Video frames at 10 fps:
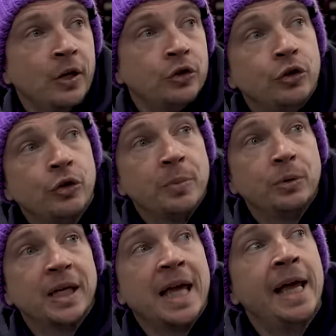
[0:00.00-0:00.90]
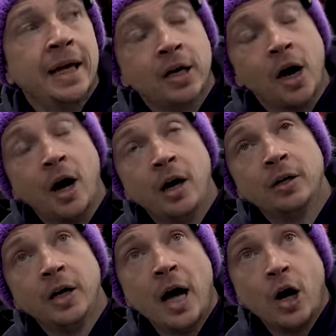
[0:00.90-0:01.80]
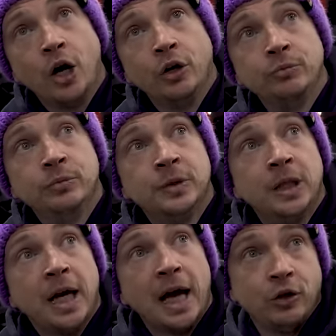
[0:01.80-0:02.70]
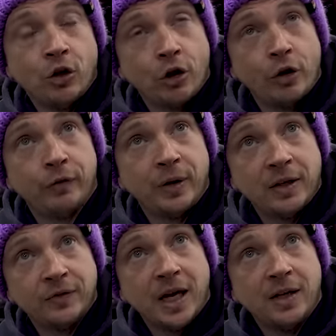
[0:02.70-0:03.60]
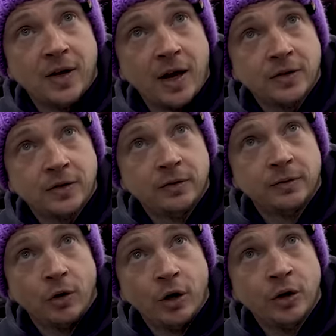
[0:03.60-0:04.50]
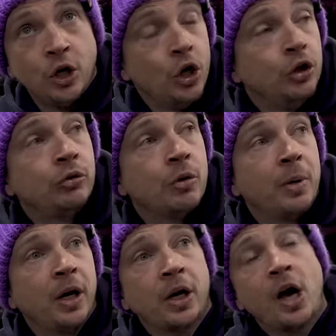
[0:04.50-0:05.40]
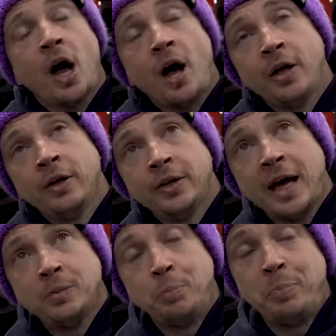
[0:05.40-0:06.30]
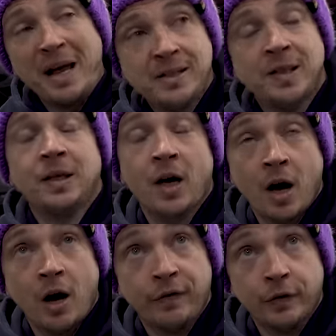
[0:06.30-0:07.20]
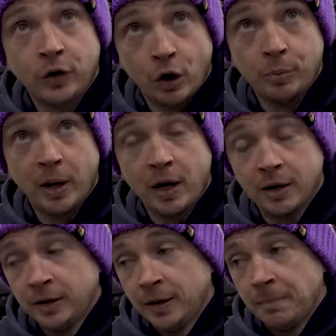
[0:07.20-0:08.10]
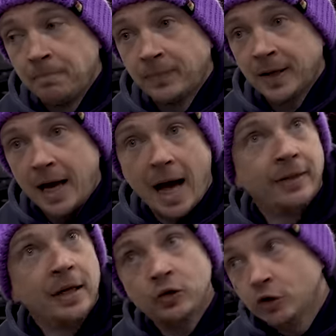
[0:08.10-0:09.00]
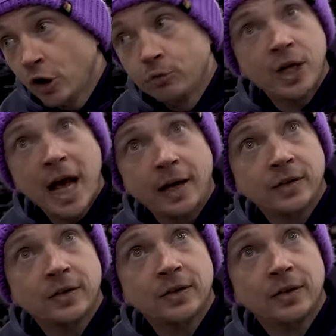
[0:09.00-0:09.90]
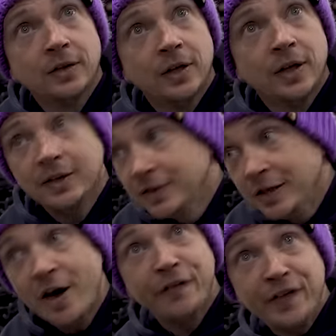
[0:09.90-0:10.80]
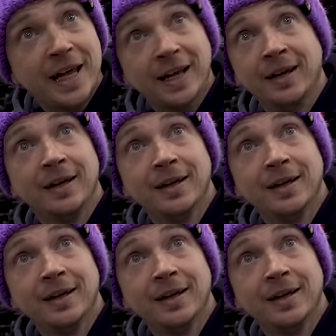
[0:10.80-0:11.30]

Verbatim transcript: So you can build a kit car at home and you've got to go for an SVA test, right? You can buy a car that is bent in half off Copart and there's no checks. There's nothing.